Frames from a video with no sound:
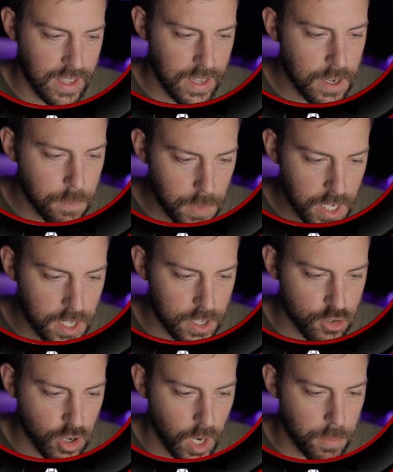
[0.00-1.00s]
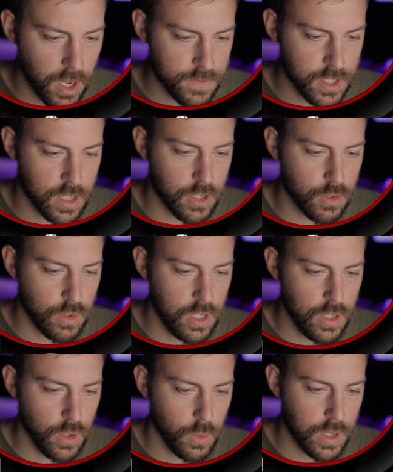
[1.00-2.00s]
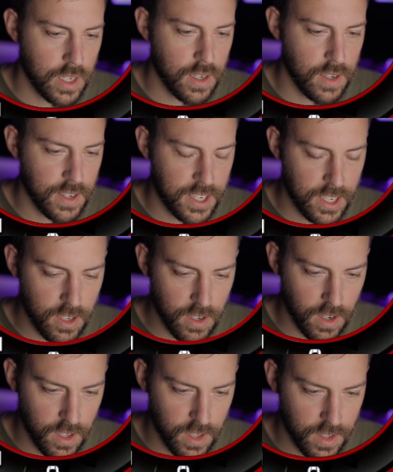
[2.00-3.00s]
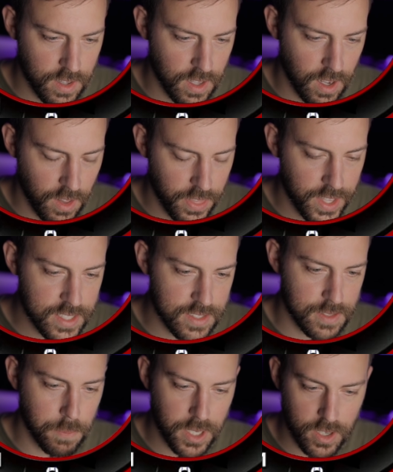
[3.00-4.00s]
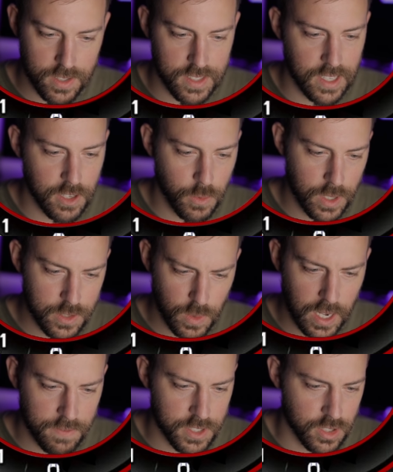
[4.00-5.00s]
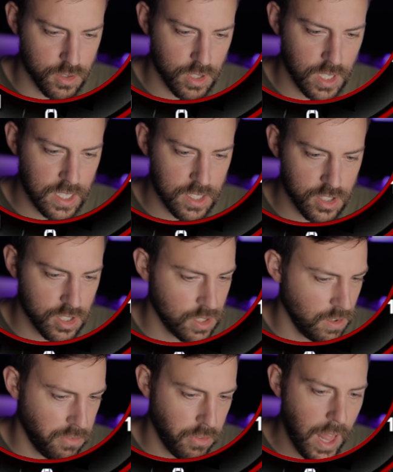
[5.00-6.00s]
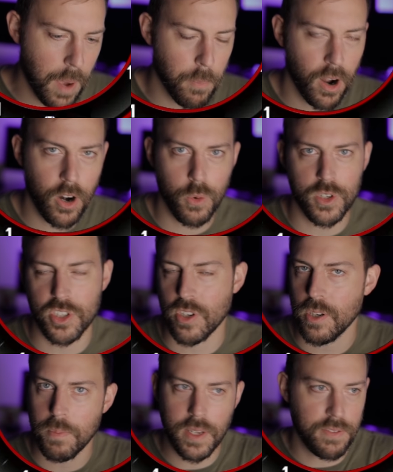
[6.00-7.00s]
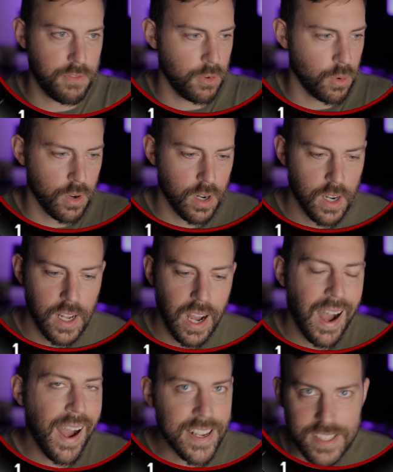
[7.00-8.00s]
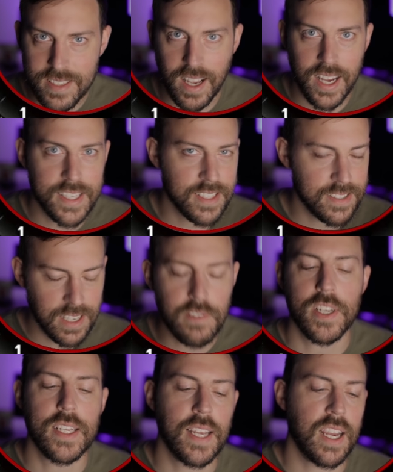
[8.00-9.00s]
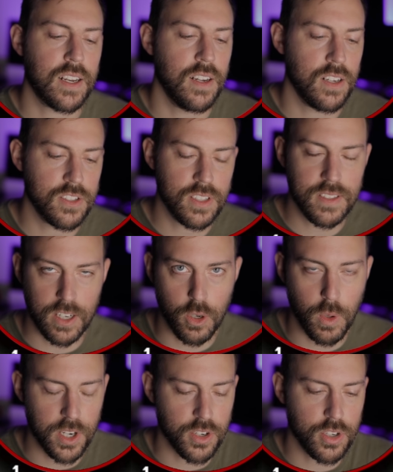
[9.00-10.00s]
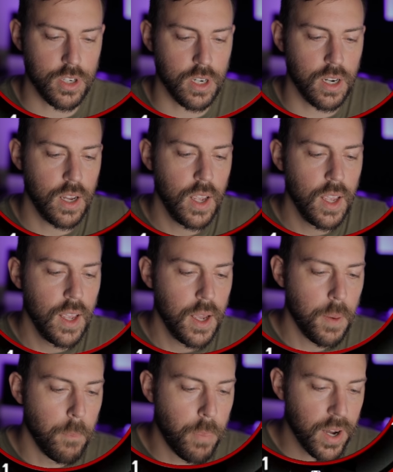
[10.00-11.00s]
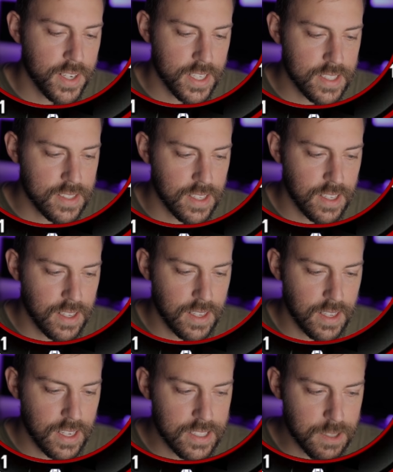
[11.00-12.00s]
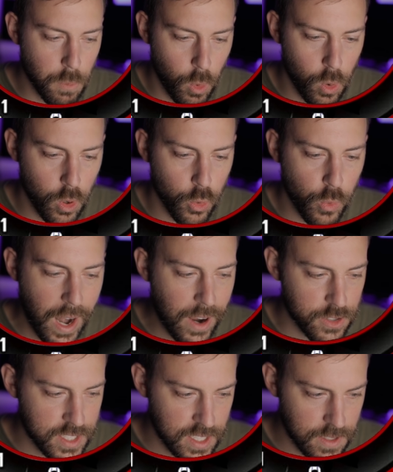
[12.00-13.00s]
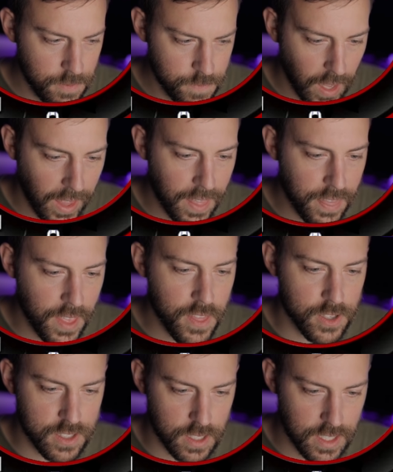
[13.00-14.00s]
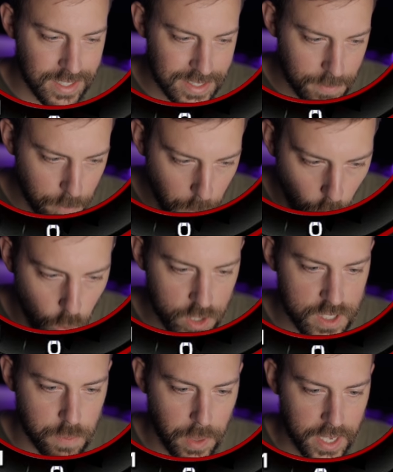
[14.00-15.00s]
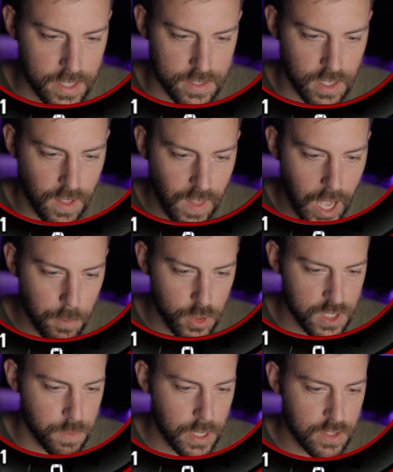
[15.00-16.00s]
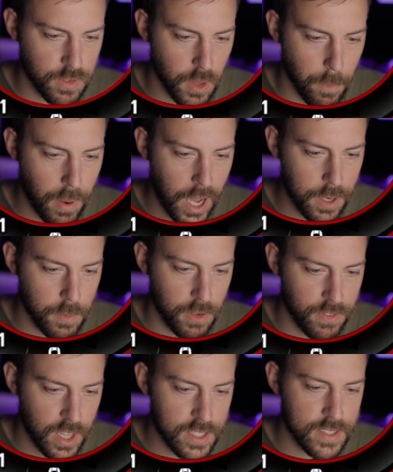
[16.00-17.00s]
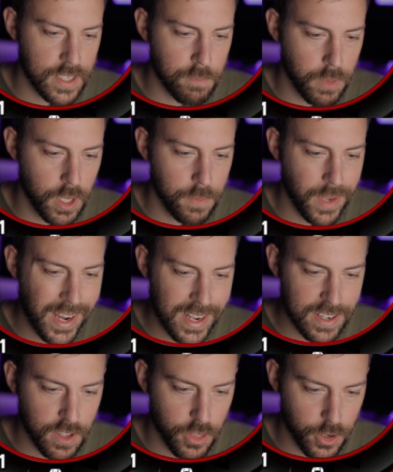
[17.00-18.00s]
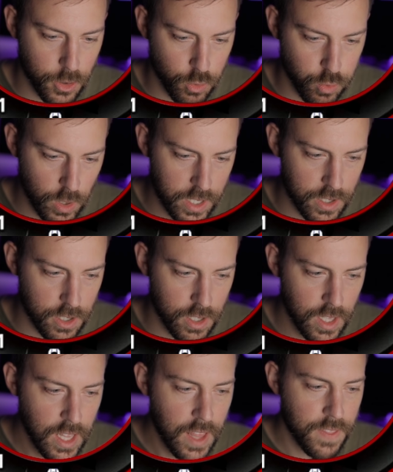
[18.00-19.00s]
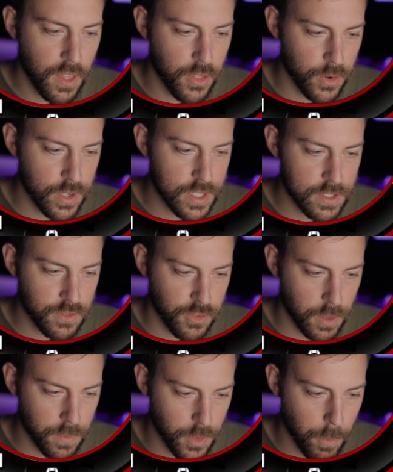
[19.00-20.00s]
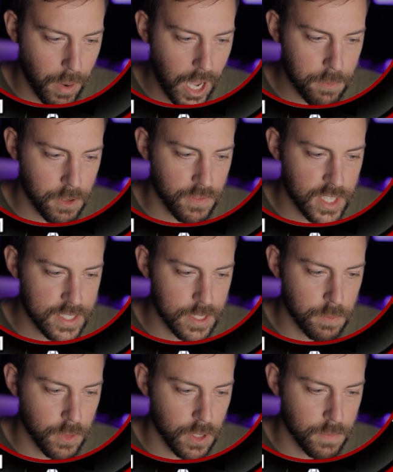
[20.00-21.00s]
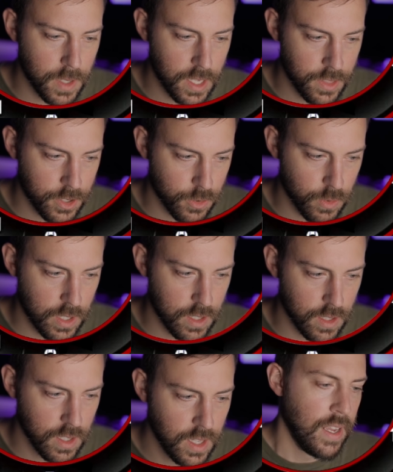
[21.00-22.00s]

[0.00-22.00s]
an immediate drop off to the grill where here on on this brz anyways we have a strange flat bar which could be for eyesight safety technologies not quite sure but it it's more rounded and then there's uh, more space a lot more space from the bottom of this emblem and the grill than there is from the bottom of this emblem and the grill